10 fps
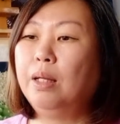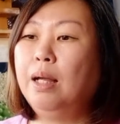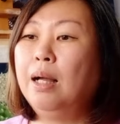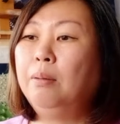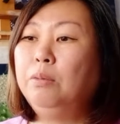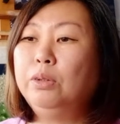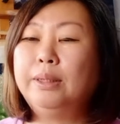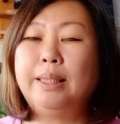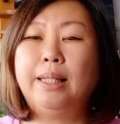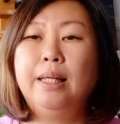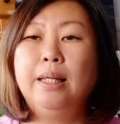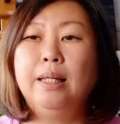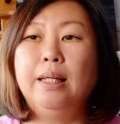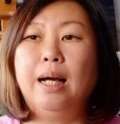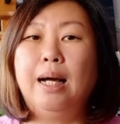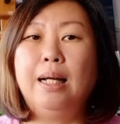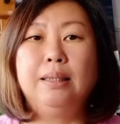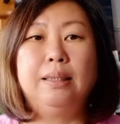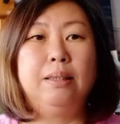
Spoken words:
You see, arts,